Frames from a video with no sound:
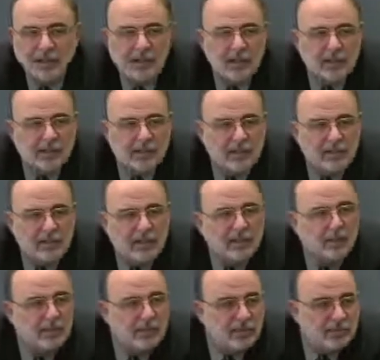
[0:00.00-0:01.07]
It is a
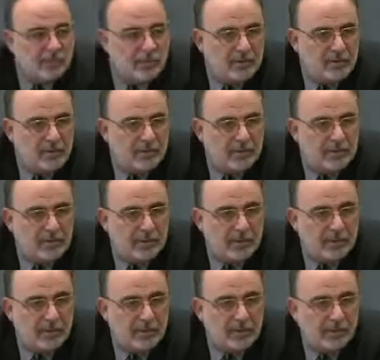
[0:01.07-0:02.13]
delusion
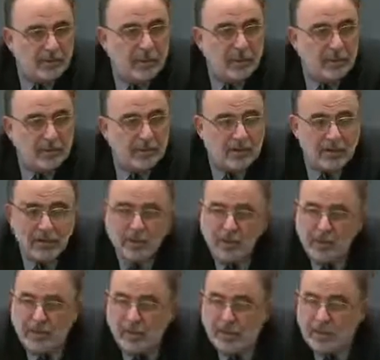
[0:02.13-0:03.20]
of scholars
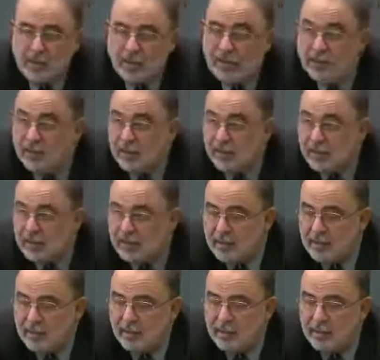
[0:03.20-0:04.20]
and critics.